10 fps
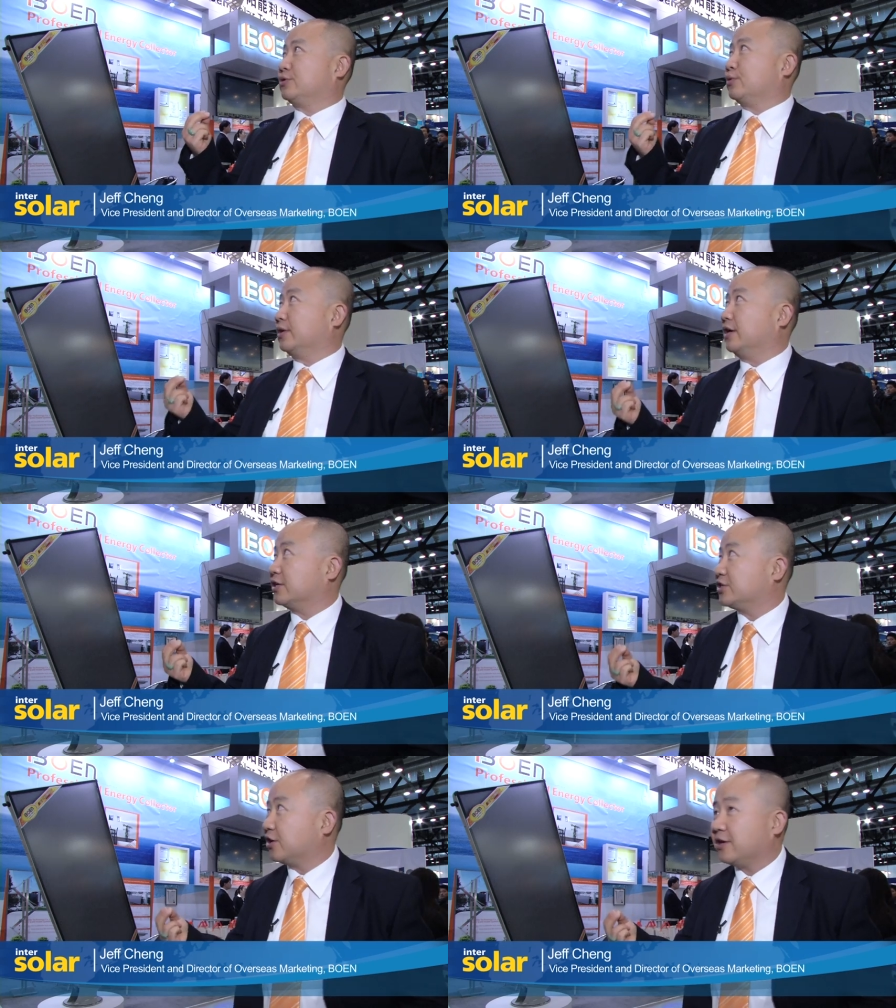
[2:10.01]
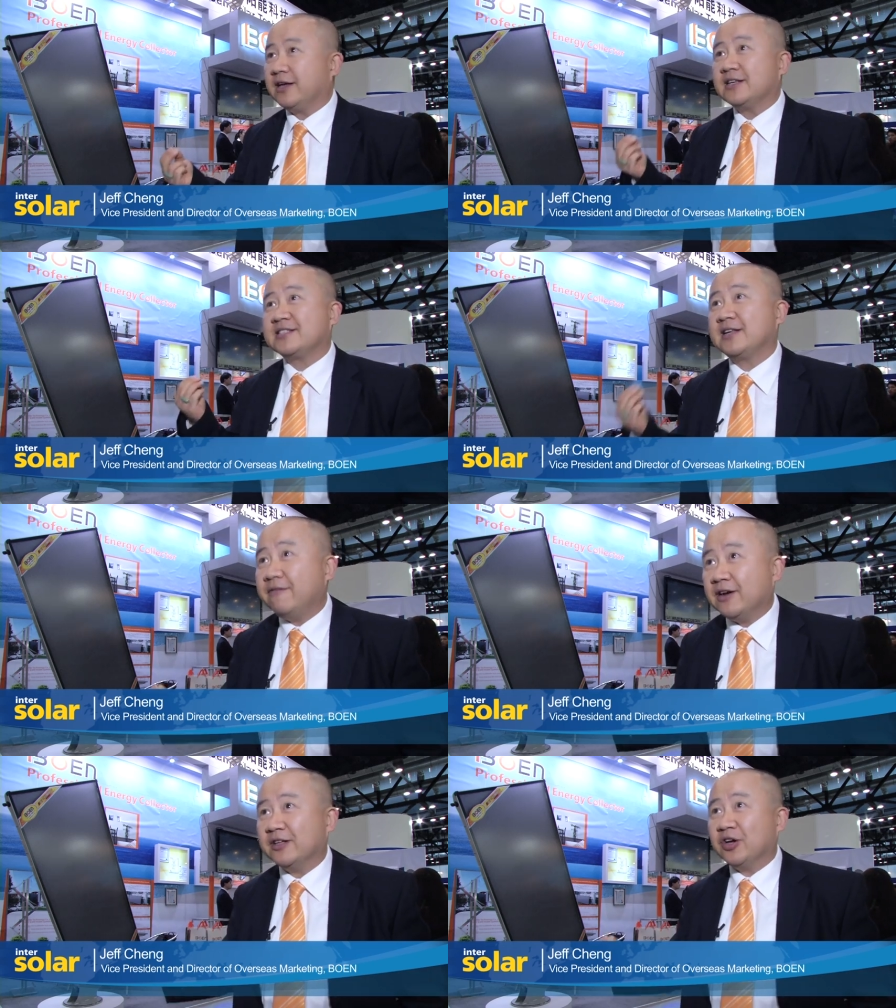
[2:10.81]

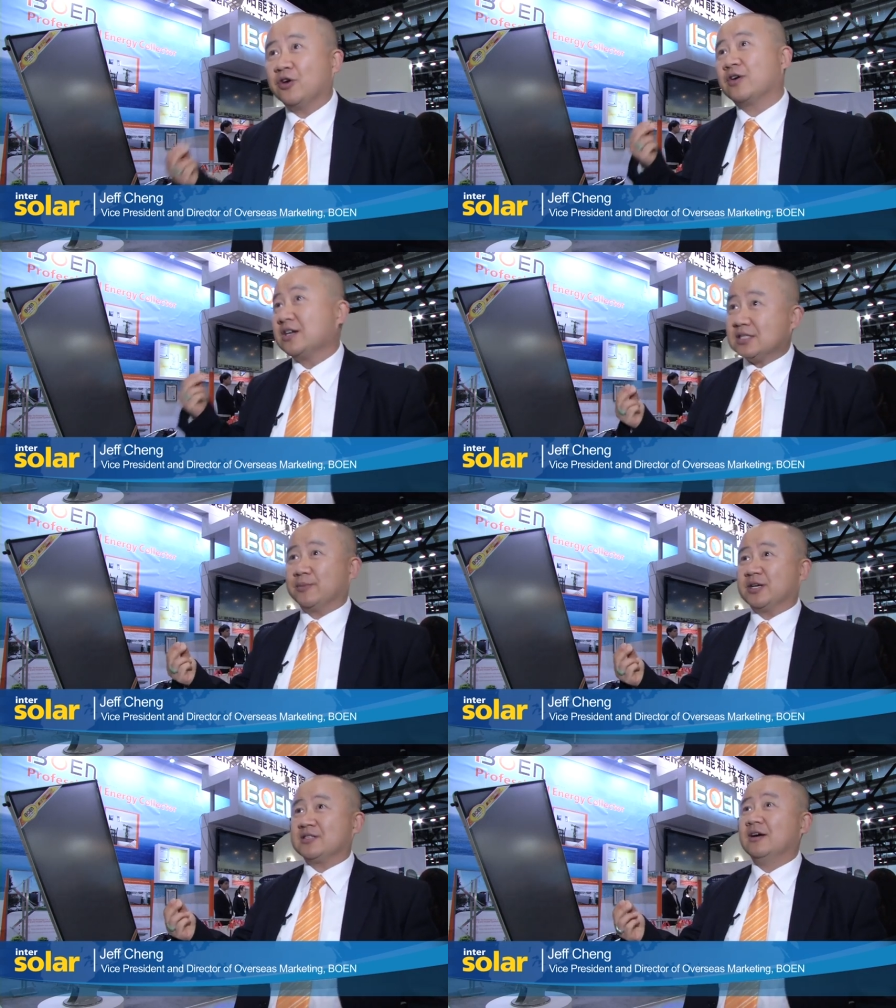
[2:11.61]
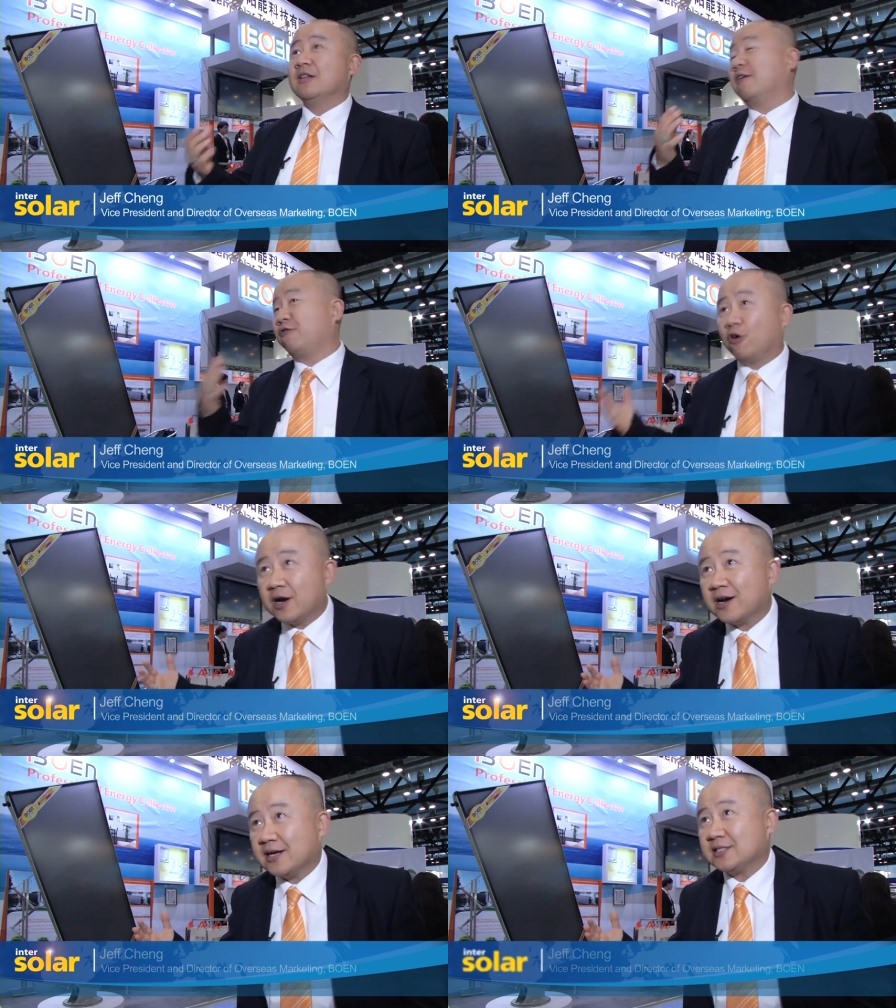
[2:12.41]
37, uh, you know, customers, the
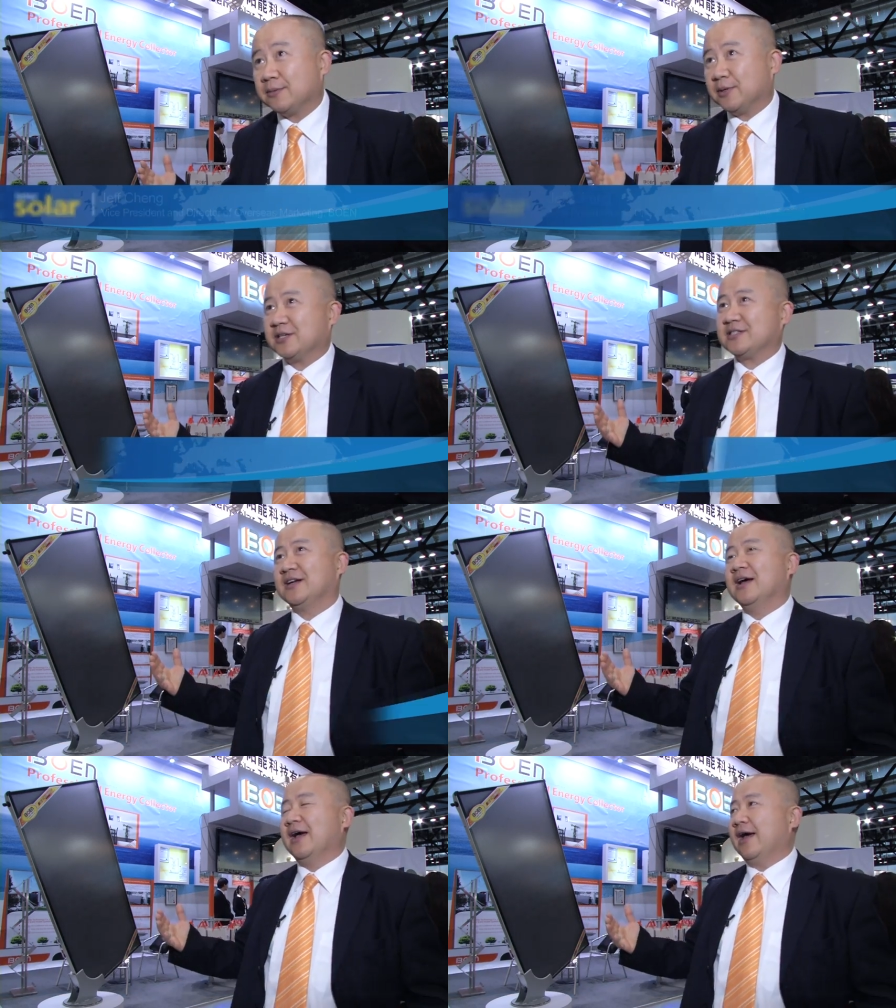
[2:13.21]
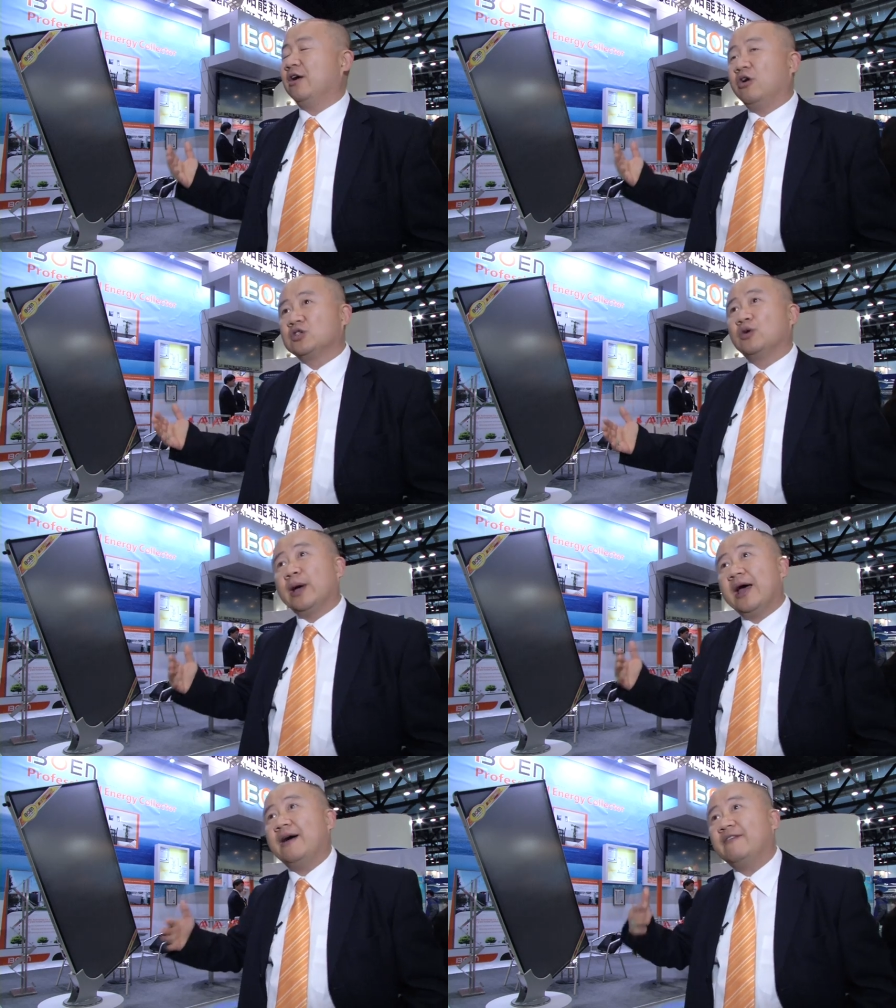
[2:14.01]
foreign customers, and also
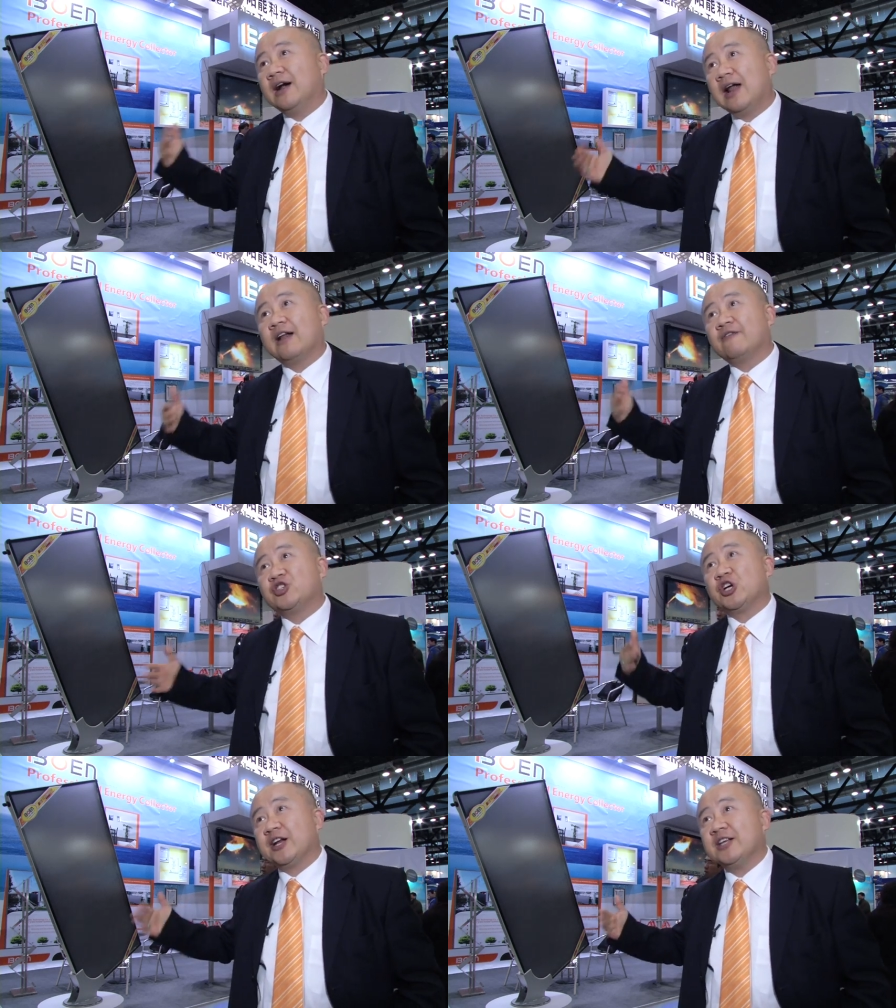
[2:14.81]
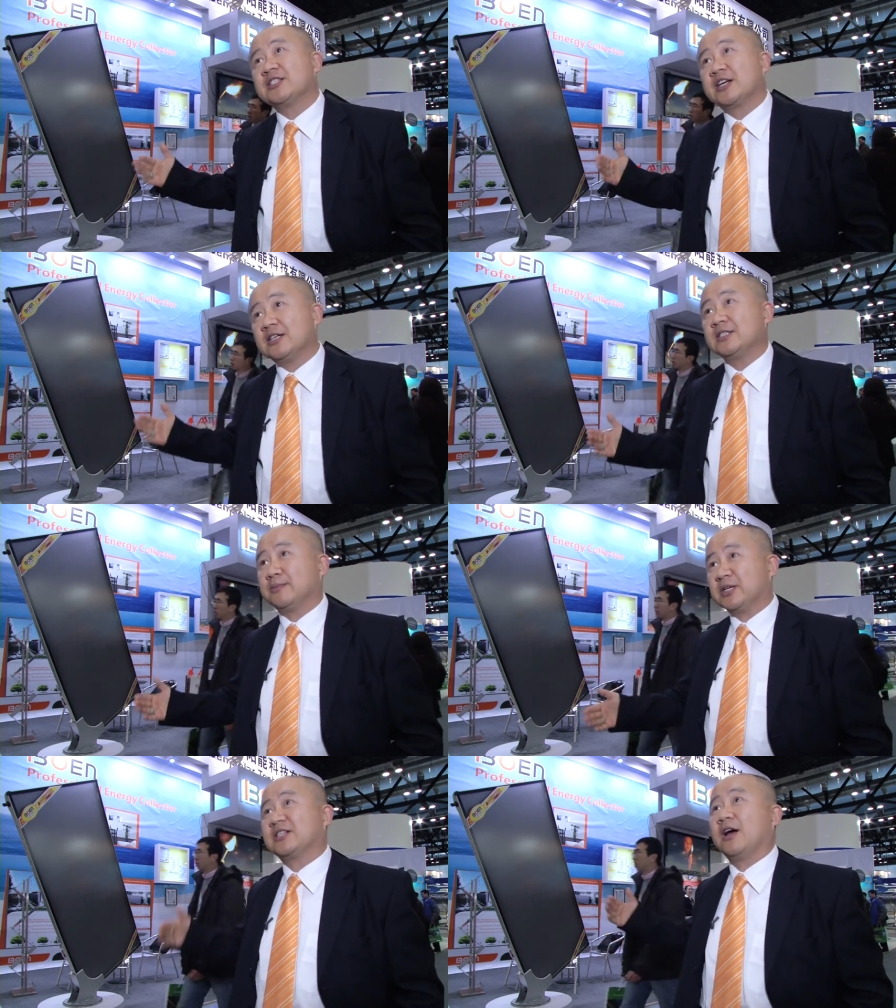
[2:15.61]
we have a lot of Chinese
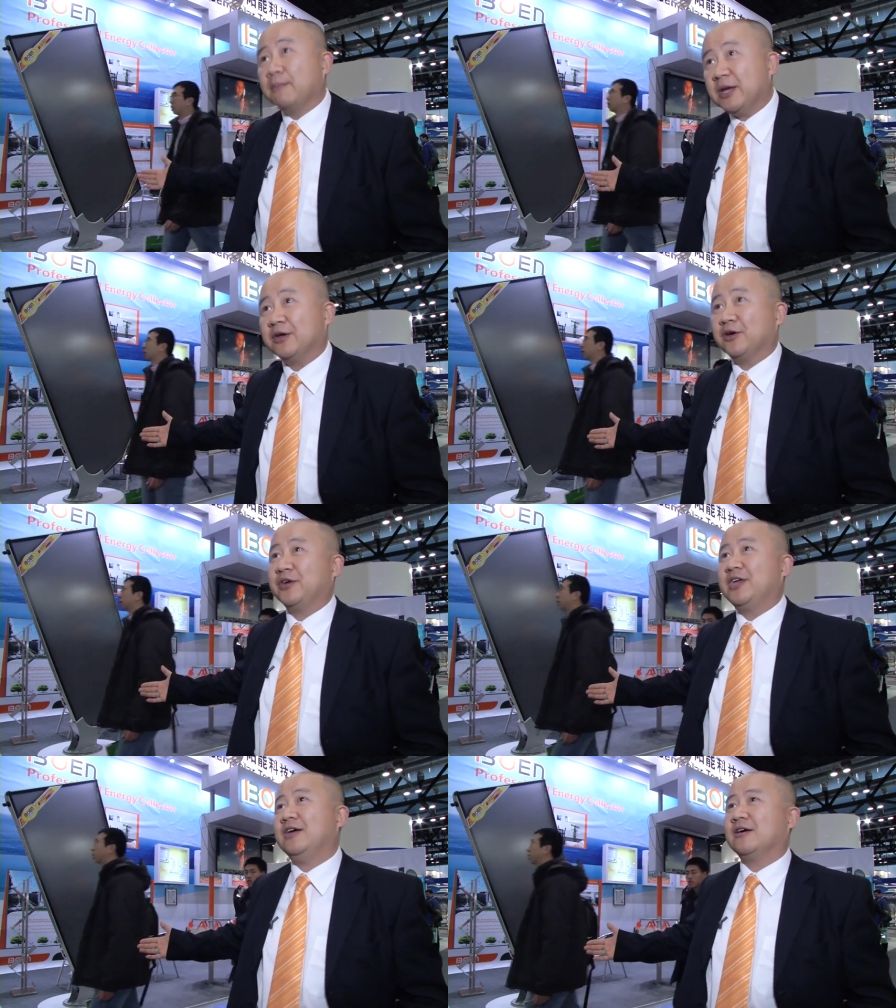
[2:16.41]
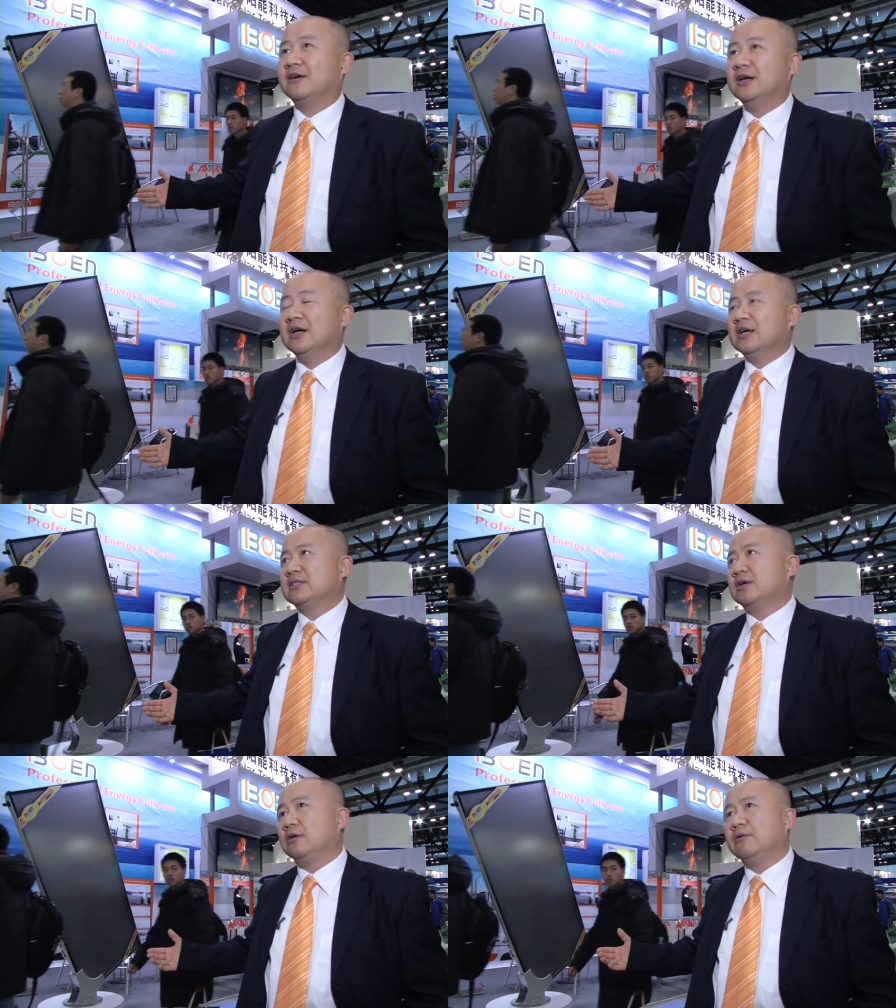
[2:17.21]
customers coming in
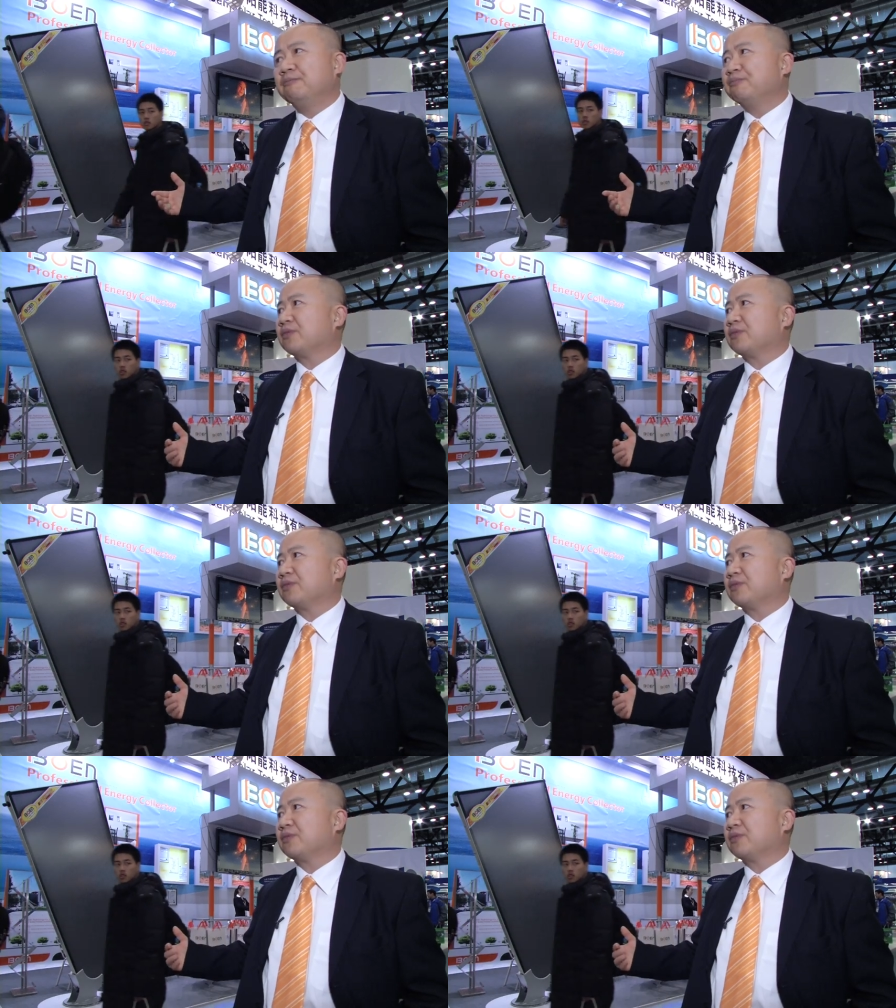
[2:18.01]
here. So